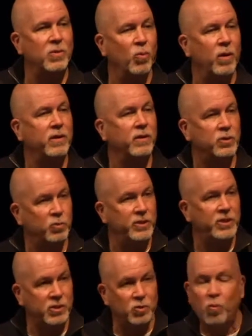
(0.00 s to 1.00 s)
workers,
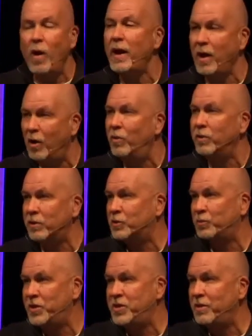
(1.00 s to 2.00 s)
which is what
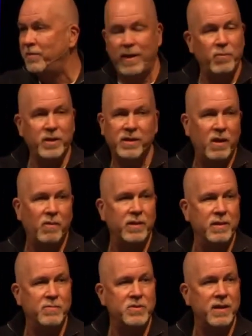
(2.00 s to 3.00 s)
owners would do, they wouldn't go
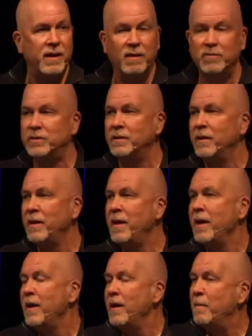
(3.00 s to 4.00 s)
in themselves.
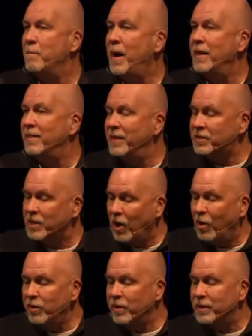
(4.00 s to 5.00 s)
But this owner